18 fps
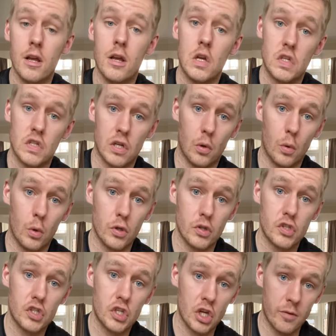So
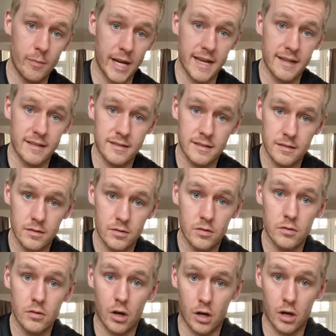2 minutes
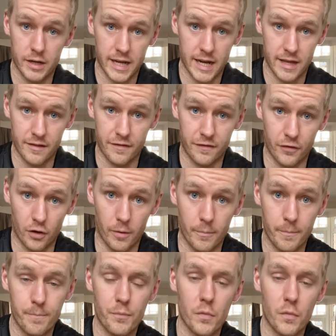on either foot.